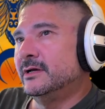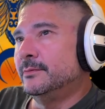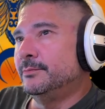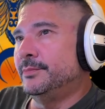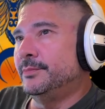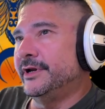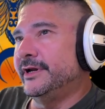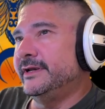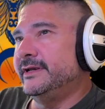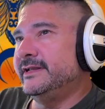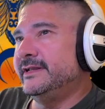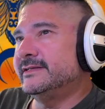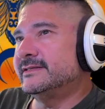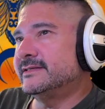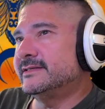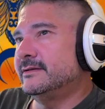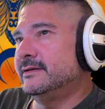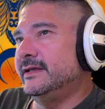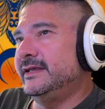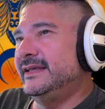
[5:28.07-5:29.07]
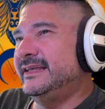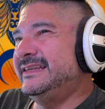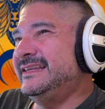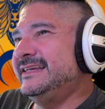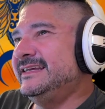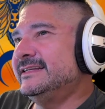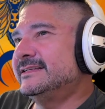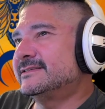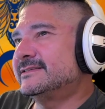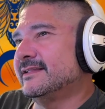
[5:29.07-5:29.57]
but it
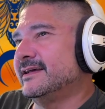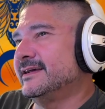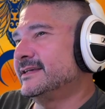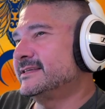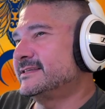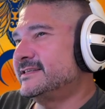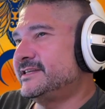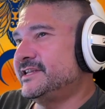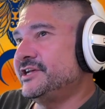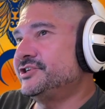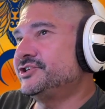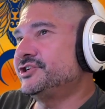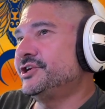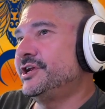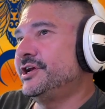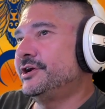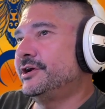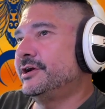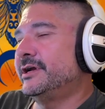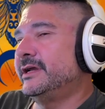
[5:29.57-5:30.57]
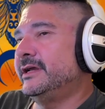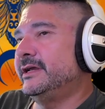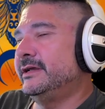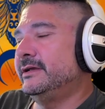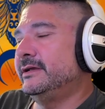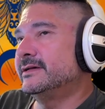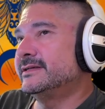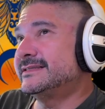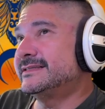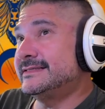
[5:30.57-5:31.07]
needs like
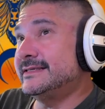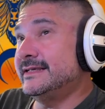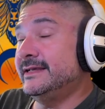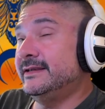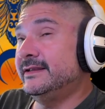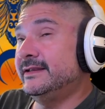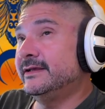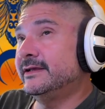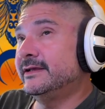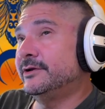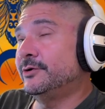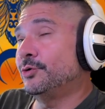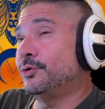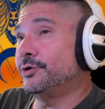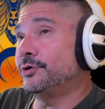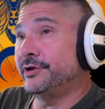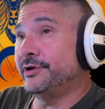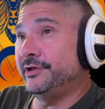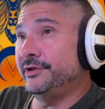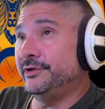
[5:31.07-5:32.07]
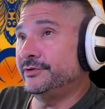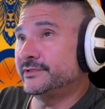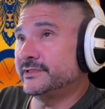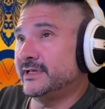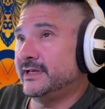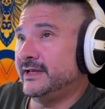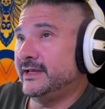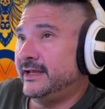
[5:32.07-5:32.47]
stationary seating in order to use it.